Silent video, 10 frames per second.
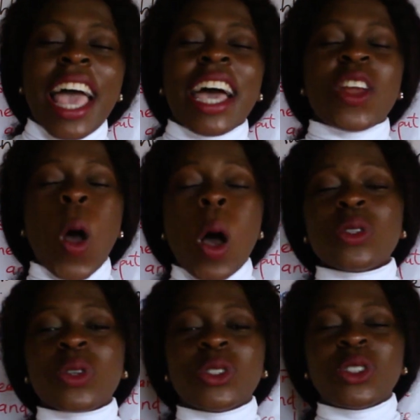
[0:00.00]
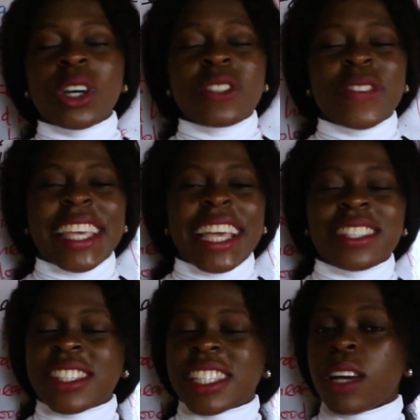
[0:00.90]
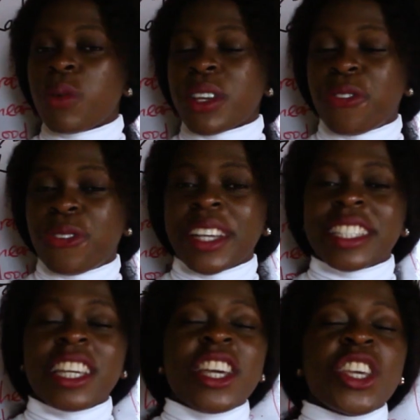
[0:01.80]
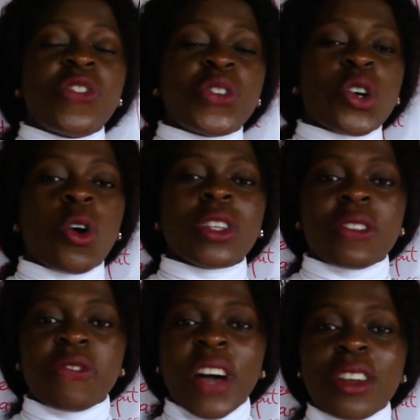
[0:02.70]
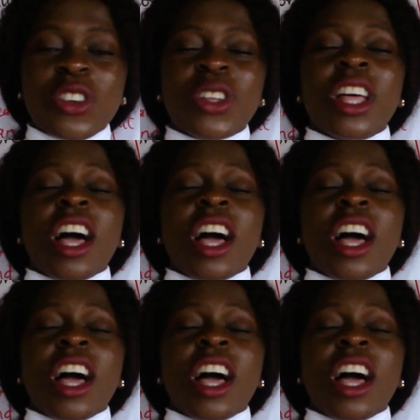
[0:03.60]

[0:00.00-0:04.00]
And also, don't forget to share with a friend if you got value.